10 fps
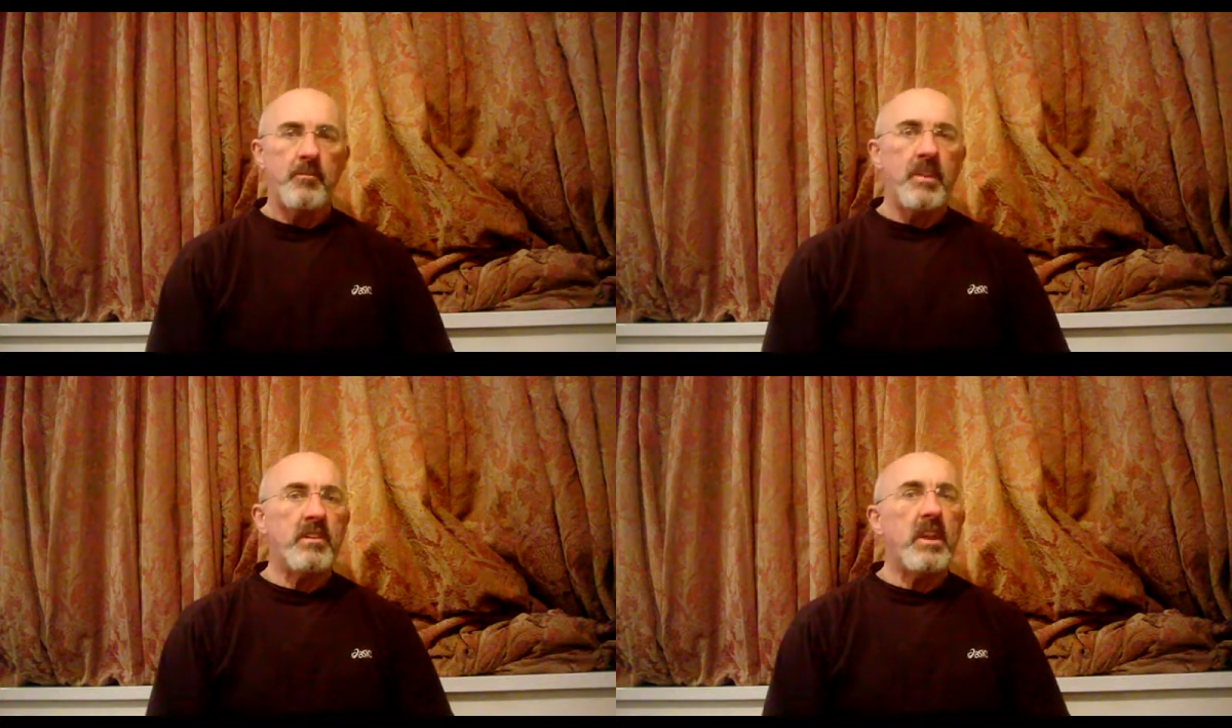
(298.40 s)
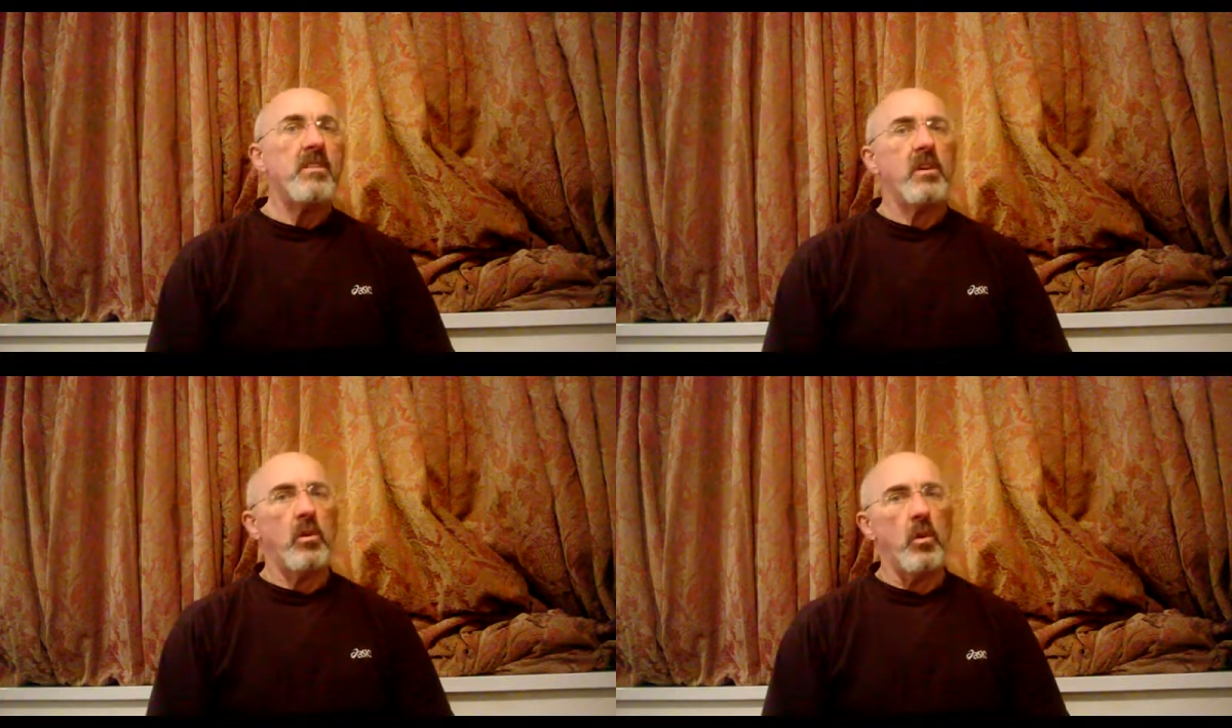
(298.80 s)
This is
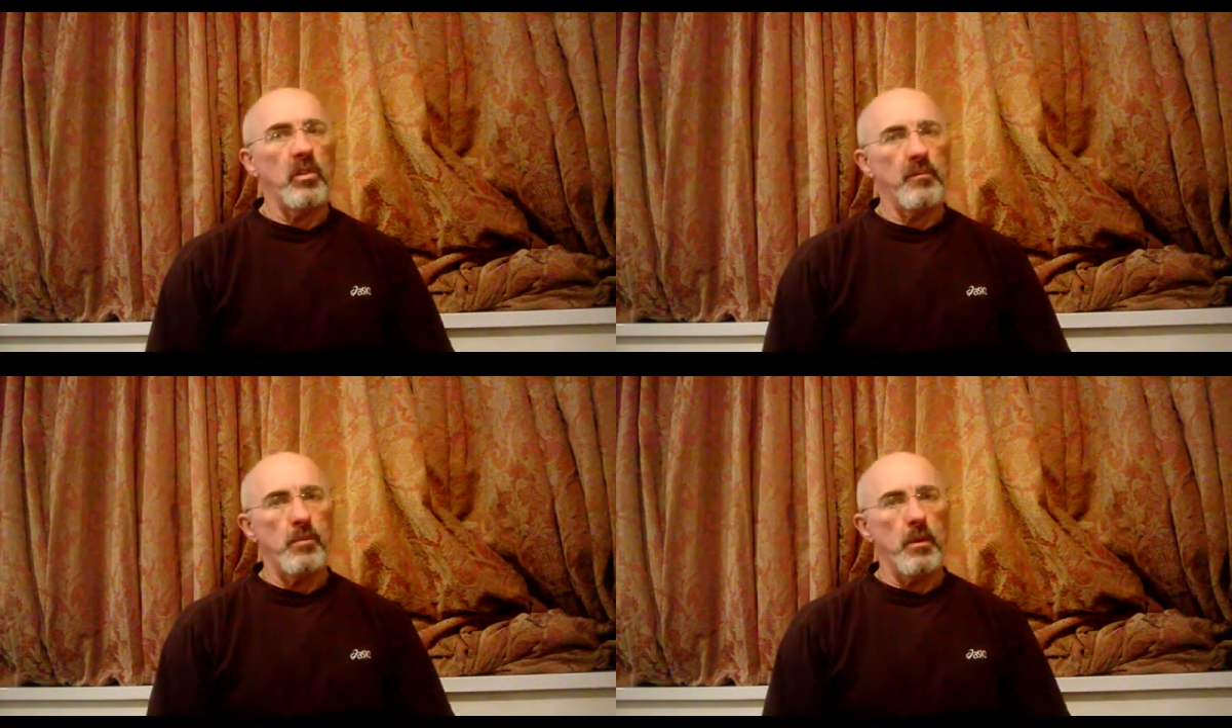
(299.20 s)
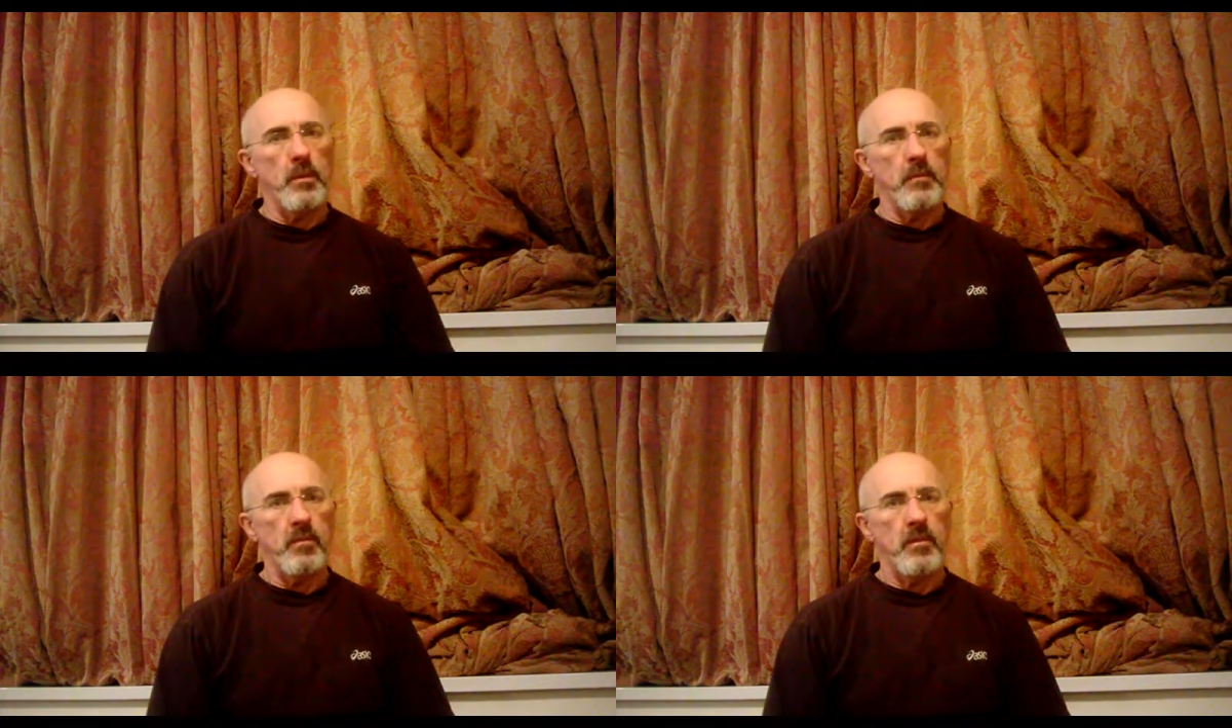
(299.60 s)
a cause of
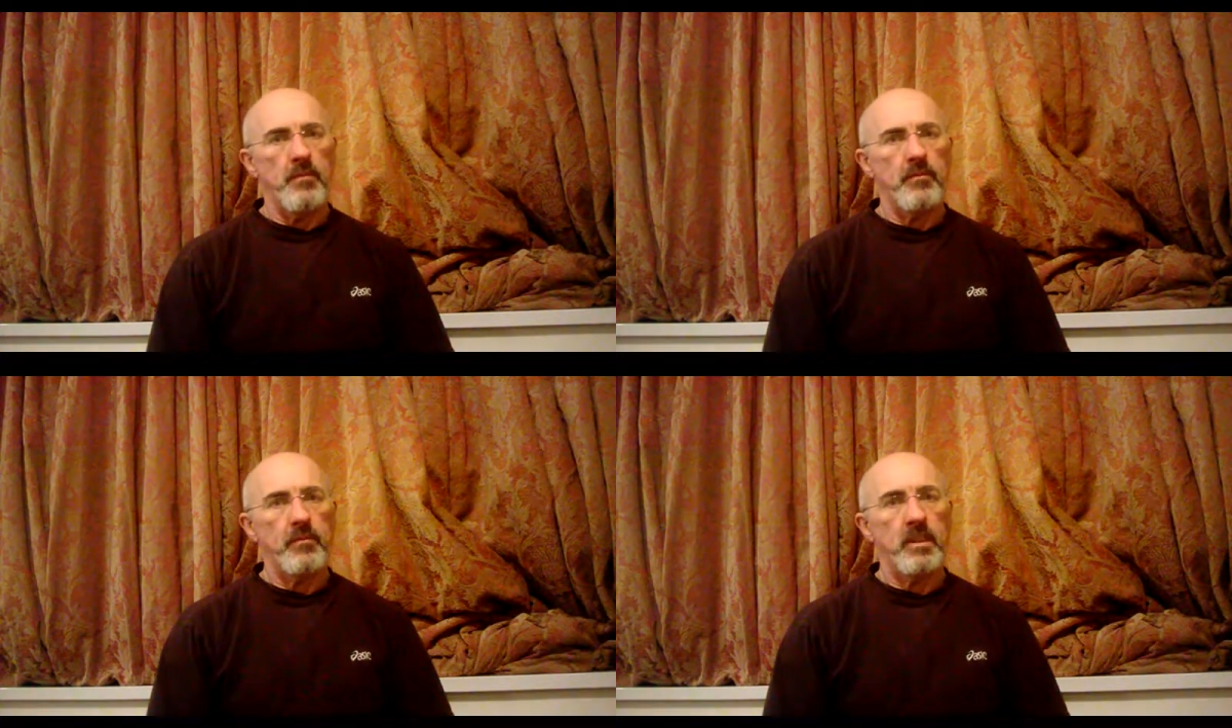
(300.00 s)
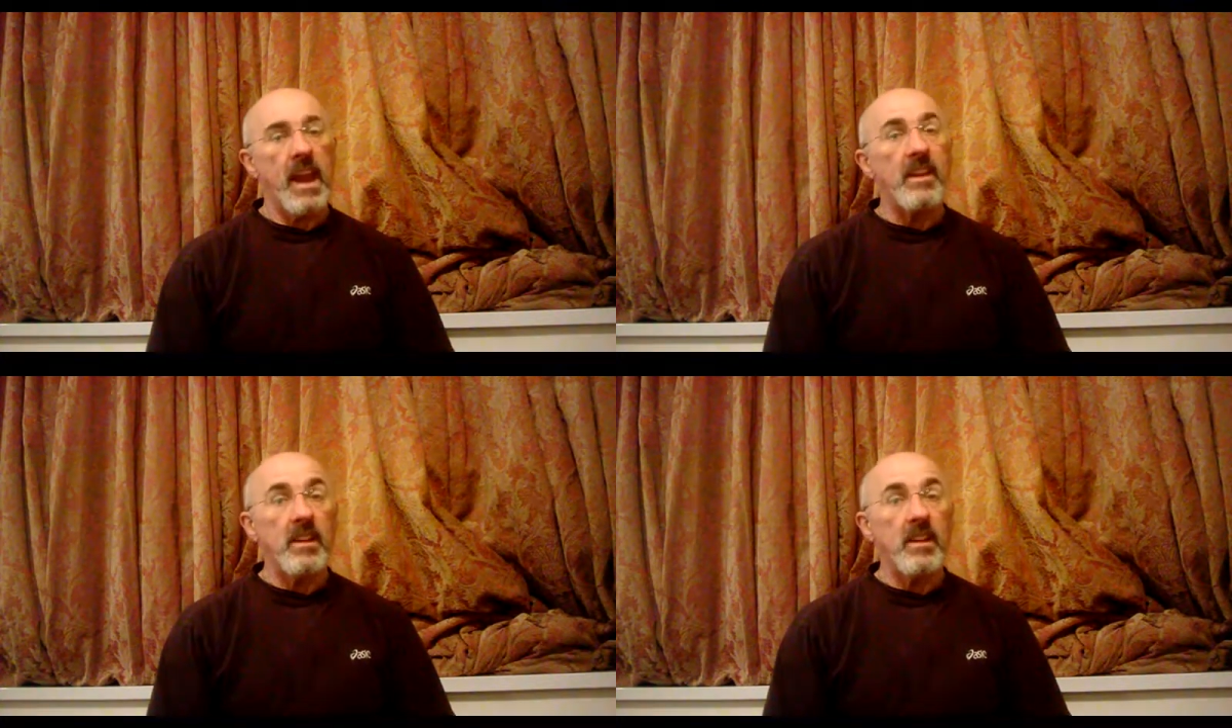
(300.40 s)
problems, Yet